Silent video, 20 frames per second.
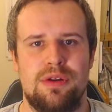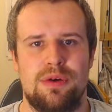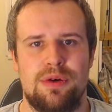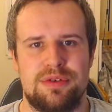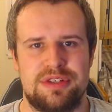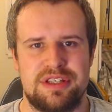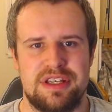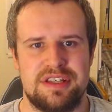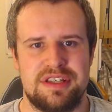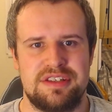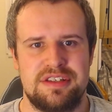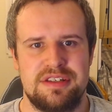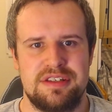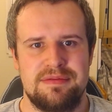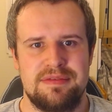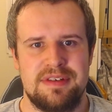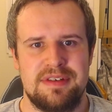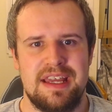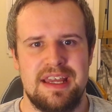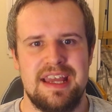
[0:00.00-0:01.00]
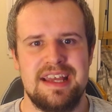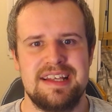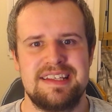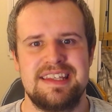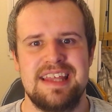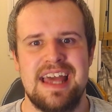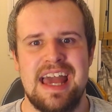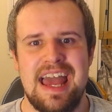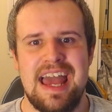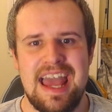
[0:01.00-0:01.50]
clauses.
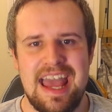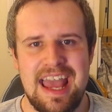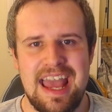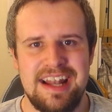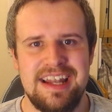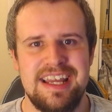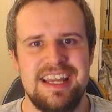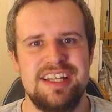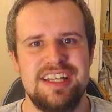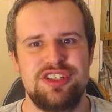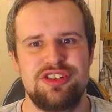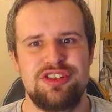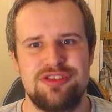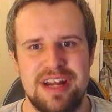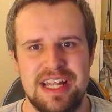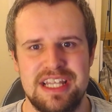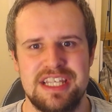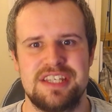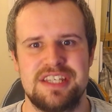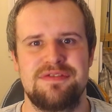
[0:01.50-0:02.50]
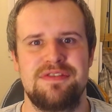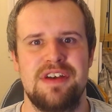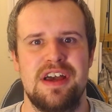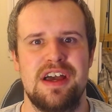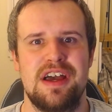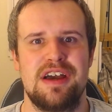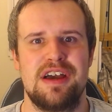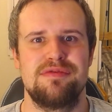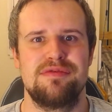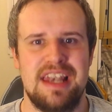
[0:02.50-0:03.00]
Is there any
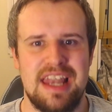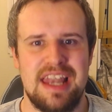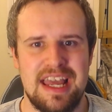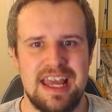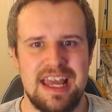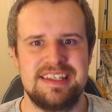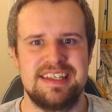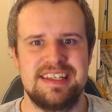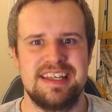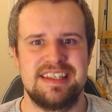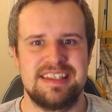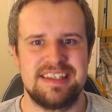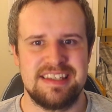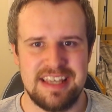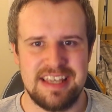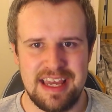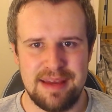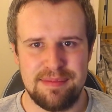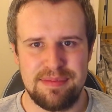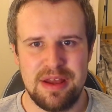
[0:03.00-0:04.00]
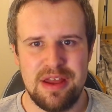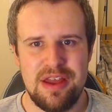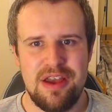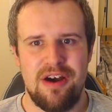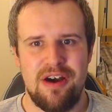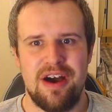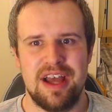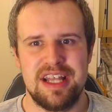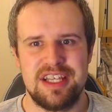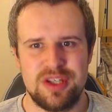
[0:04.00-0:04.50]
transfer-related tip
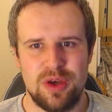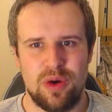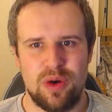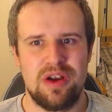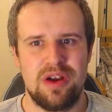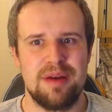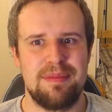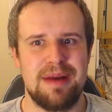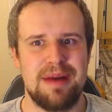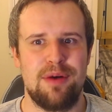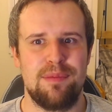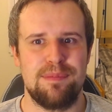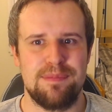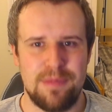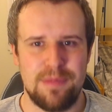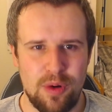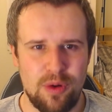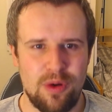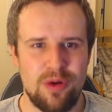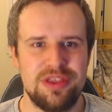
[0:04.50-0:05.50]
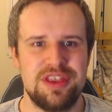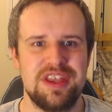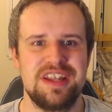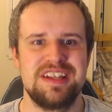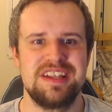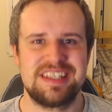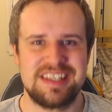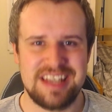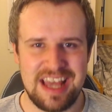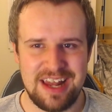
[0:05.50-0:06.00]
I talk about more than
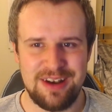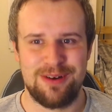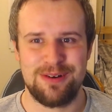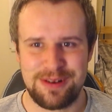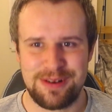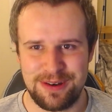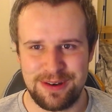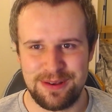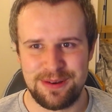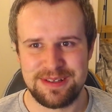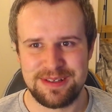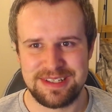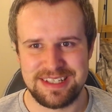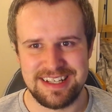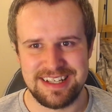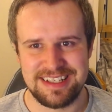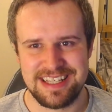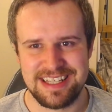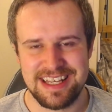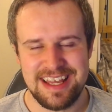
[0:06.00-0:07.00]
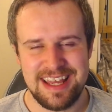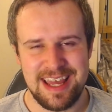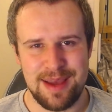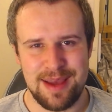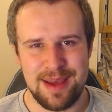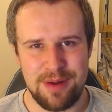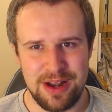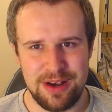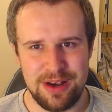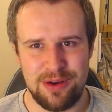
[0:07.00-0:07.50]
sell-on clauses
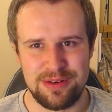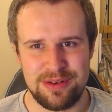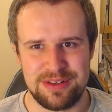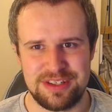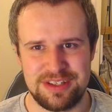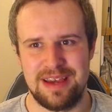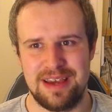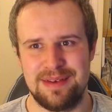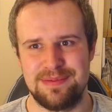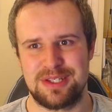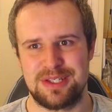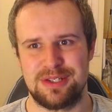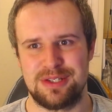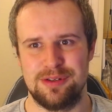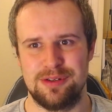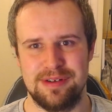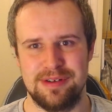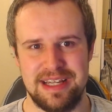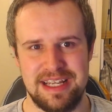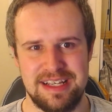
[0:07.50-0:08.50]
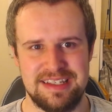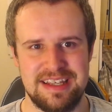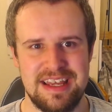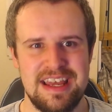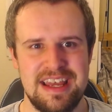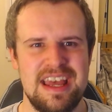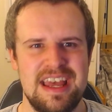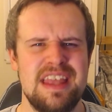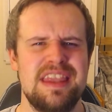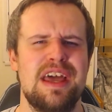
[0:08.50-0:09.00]
in my long-term stories?
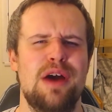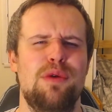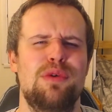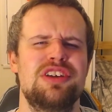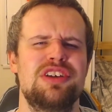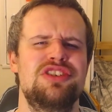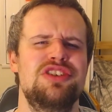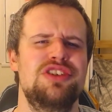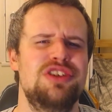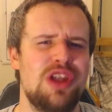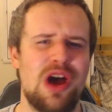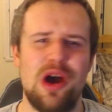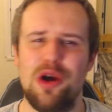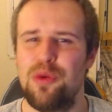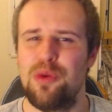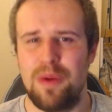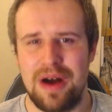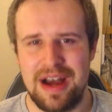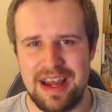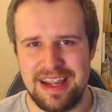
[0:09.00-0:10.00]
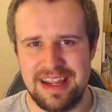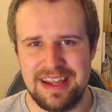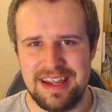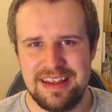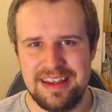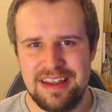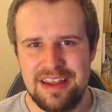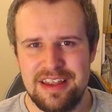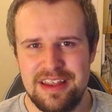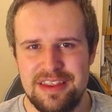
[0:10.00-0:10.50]
There was no way
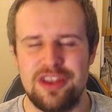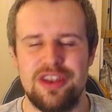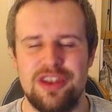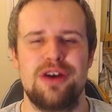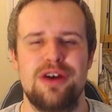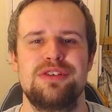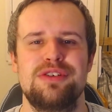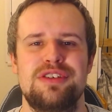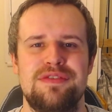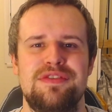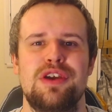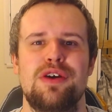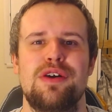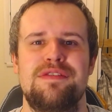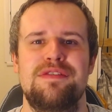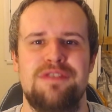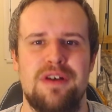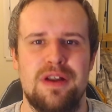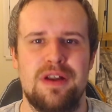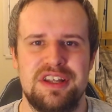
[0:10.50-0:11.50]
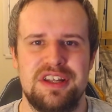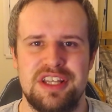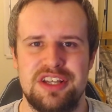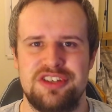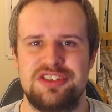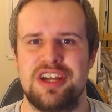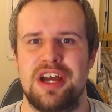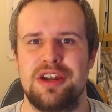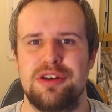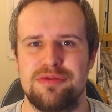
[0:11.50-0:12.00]
that those of you who have followed
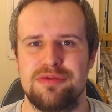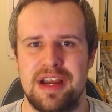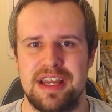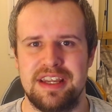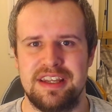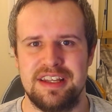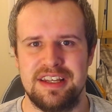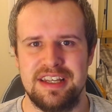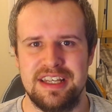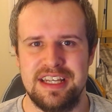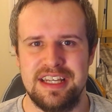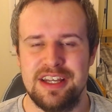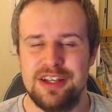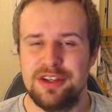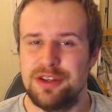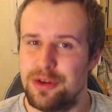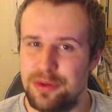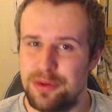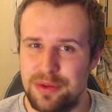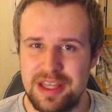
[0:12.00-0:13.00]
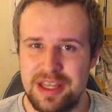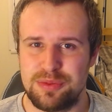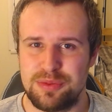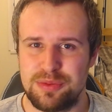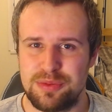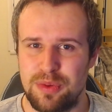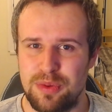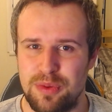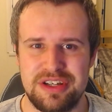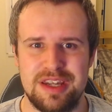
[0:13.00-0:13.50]
this channel regularly knew this
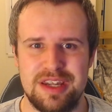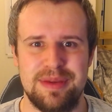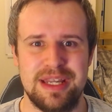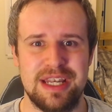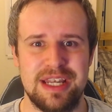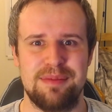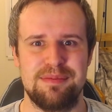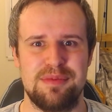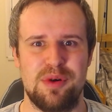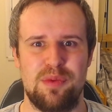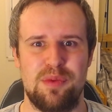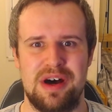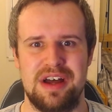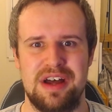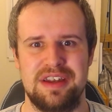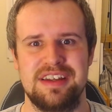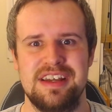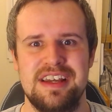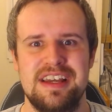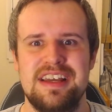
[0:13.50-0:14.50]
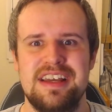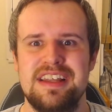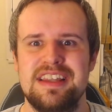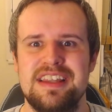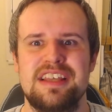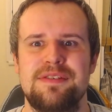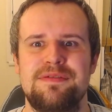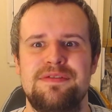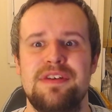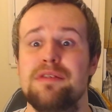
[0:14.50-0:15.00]
wasn't going to be number 1.
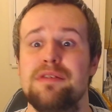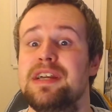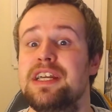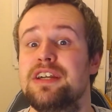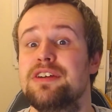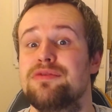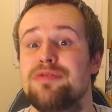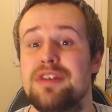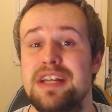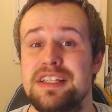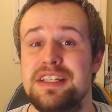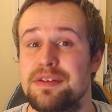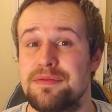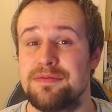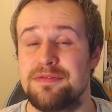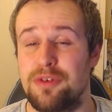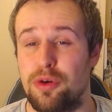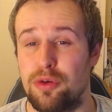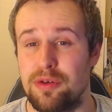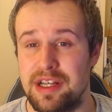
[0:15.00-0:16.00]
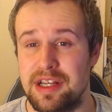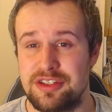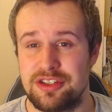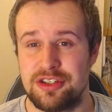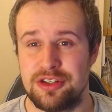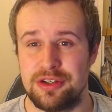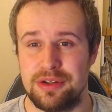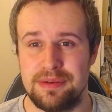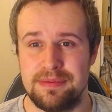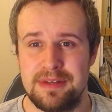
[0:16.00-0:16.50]
There's a very good reason for it
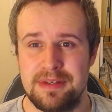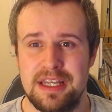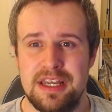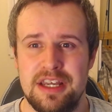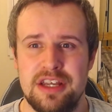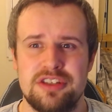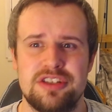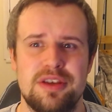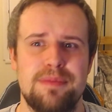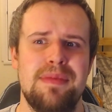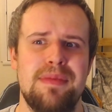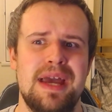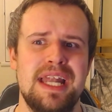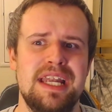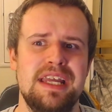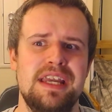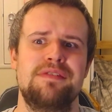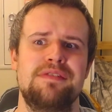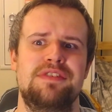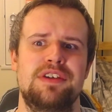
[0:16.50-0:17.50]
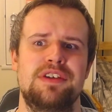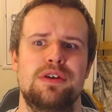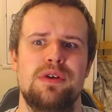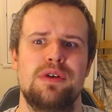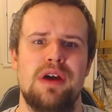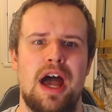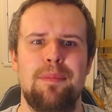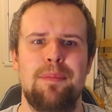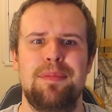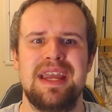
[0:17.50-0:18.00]
too. So many of
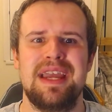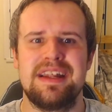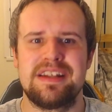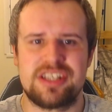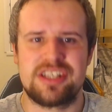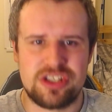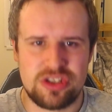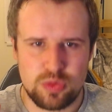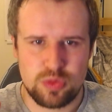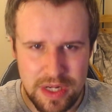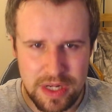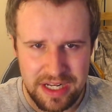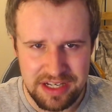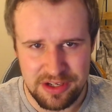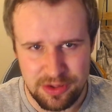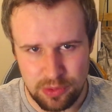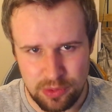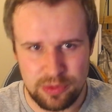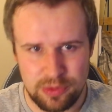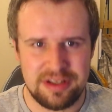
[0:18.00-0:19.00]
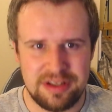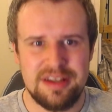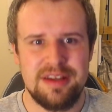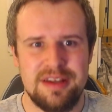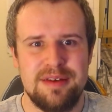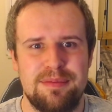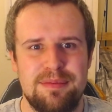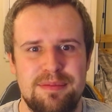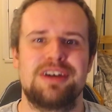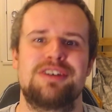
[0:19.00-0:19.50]
you are being swindled
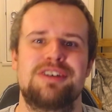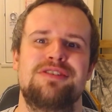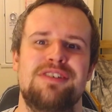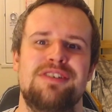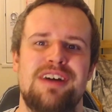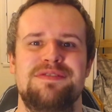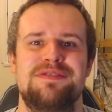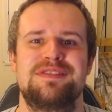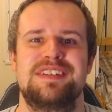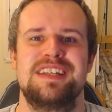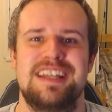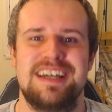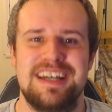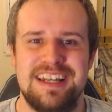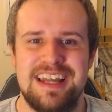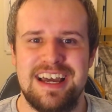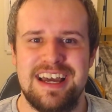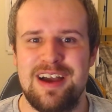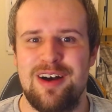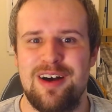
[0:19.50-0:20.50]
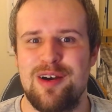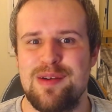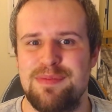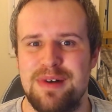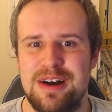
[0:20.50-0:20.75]
by the crafty little AI